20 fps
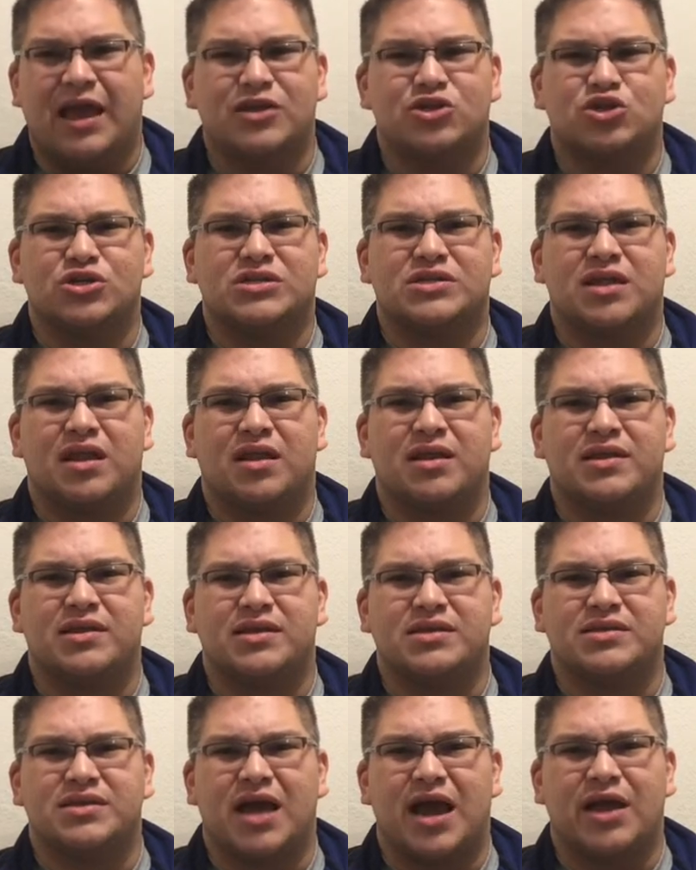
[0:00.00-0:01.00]
and just suddenly
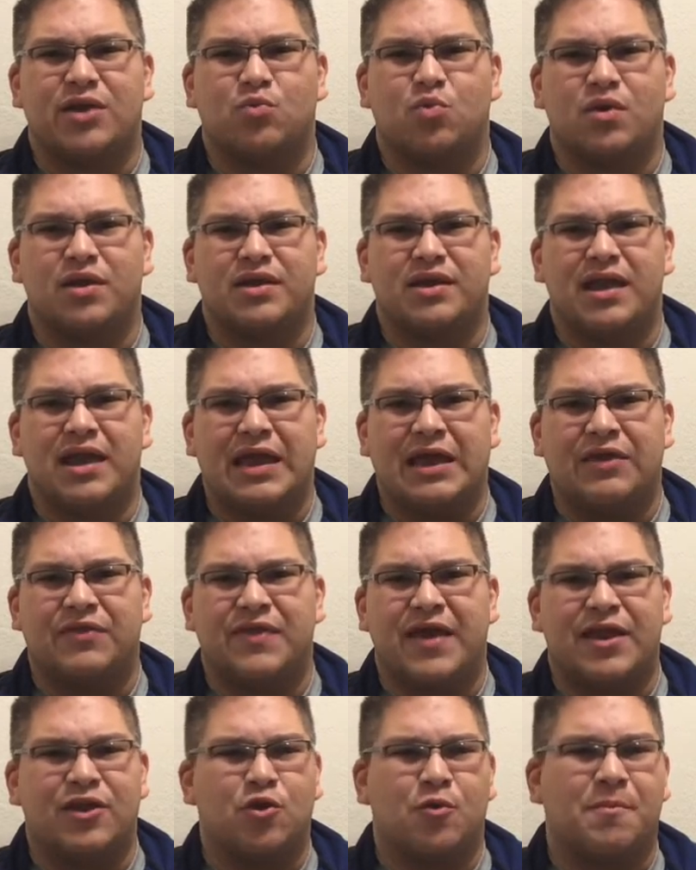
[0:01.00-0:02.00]
decide one day
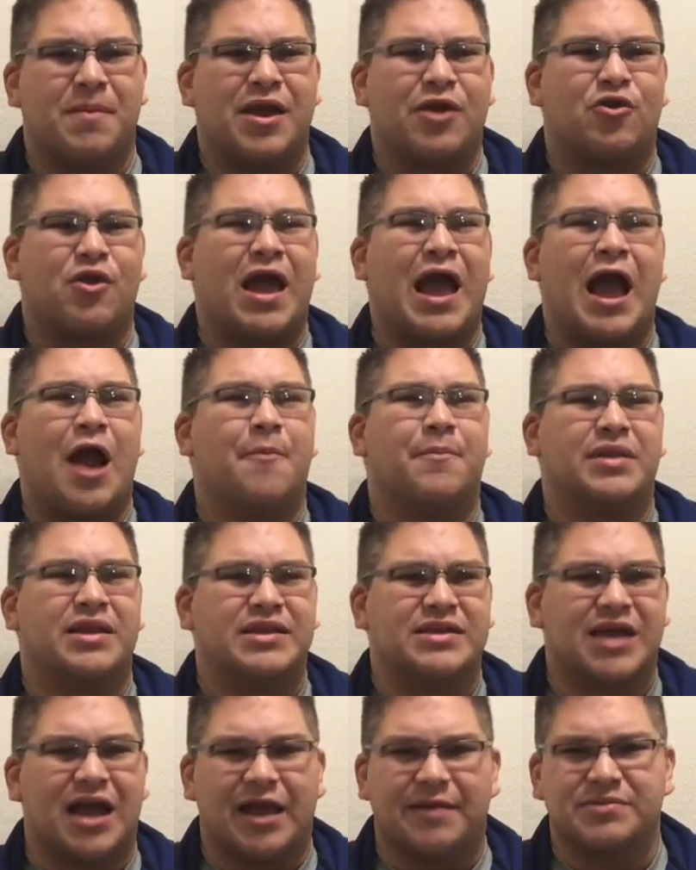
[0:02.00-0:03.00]
that no matter how
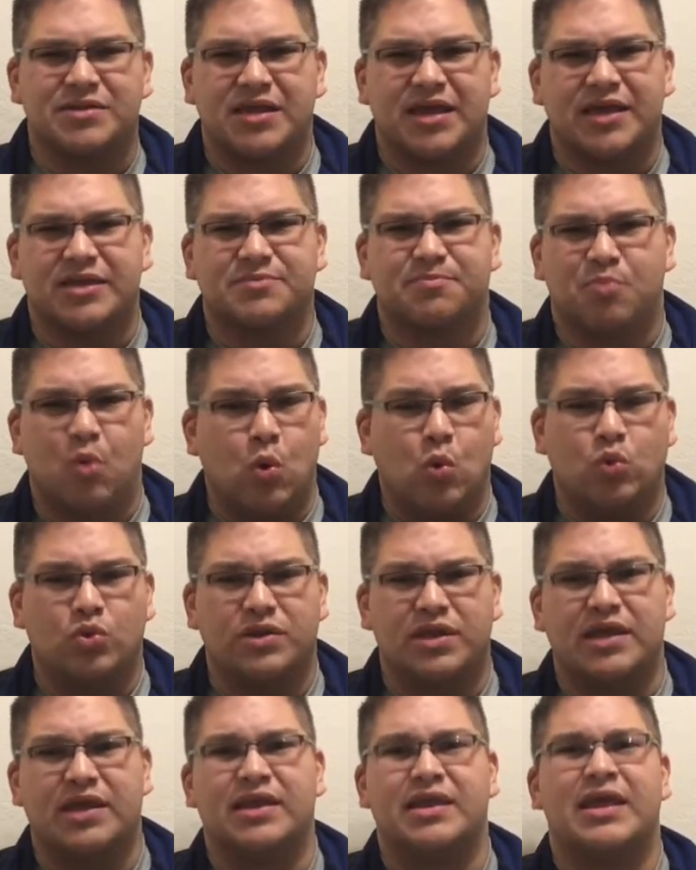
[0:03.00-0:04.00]
many times he gets
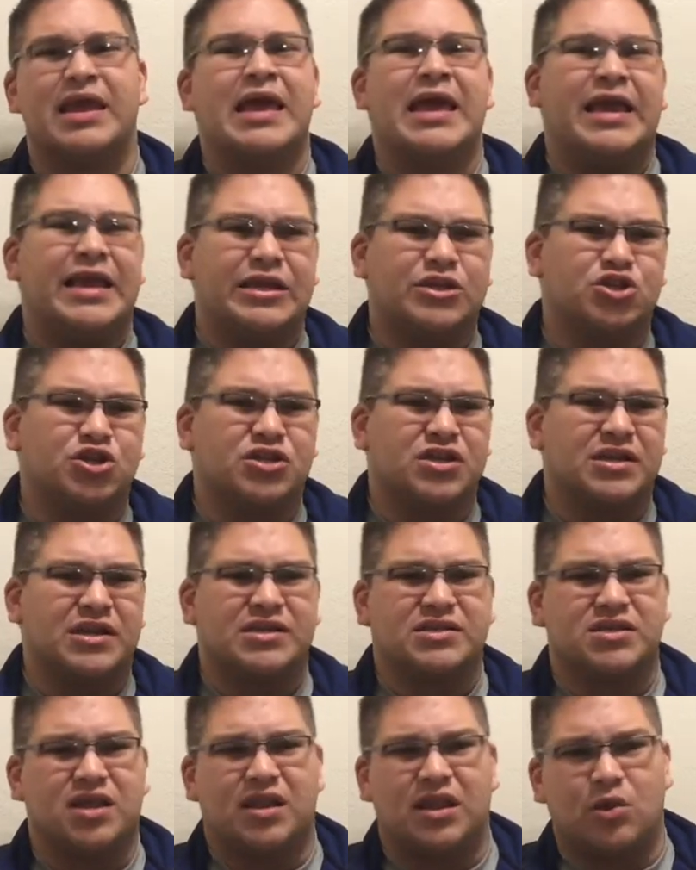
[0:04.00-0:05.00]
pulled in, he's just
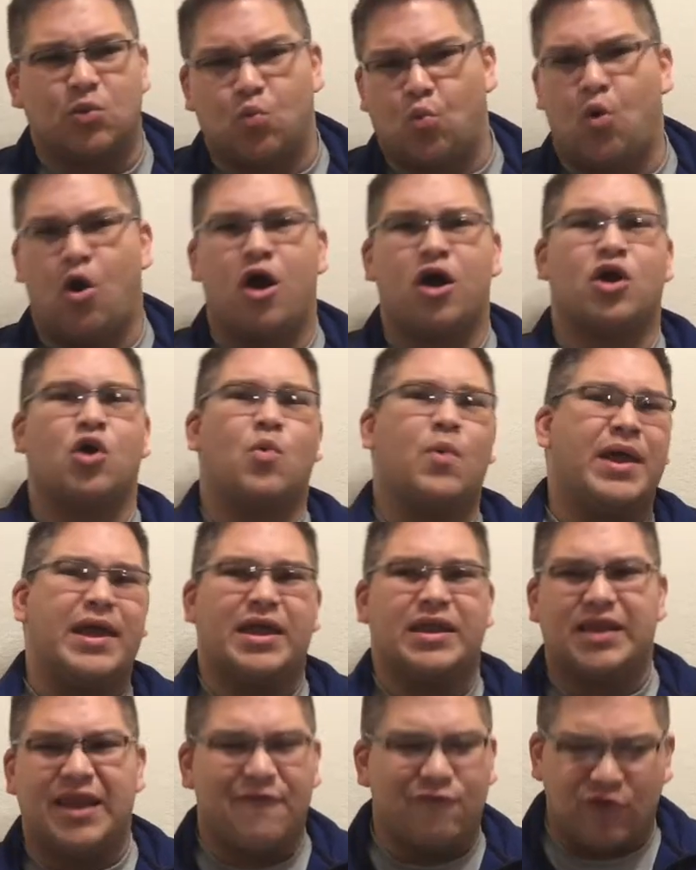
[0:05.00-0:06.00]
going to suddenly walk
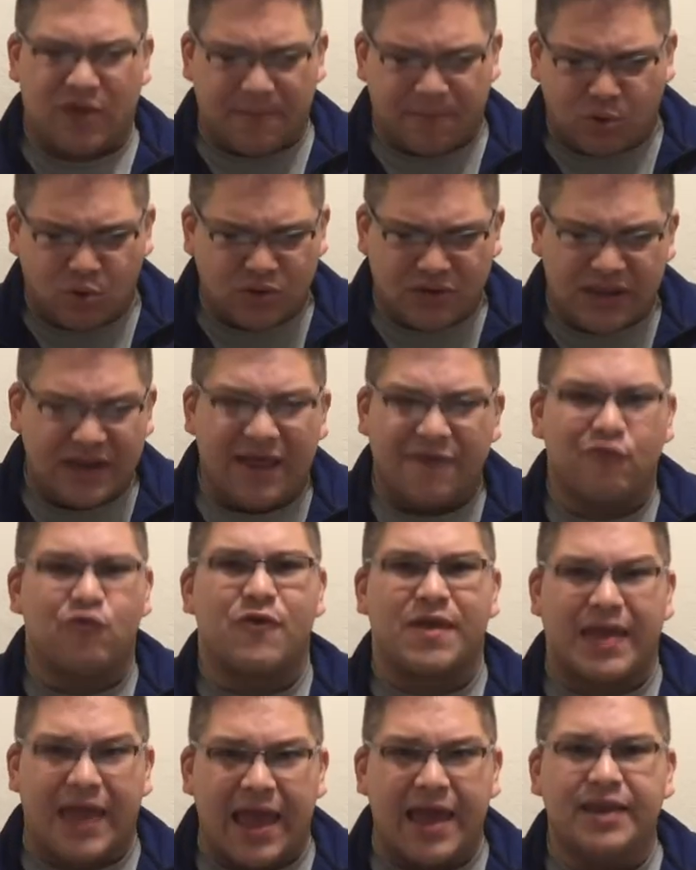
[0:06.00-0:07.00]
away and never get pulled in
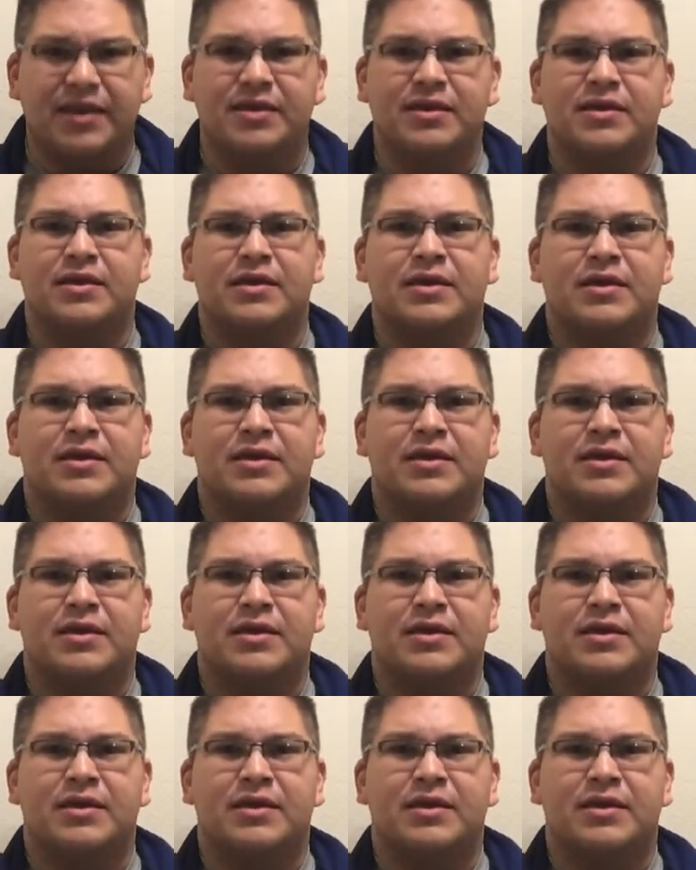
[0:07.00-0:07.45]
ever again.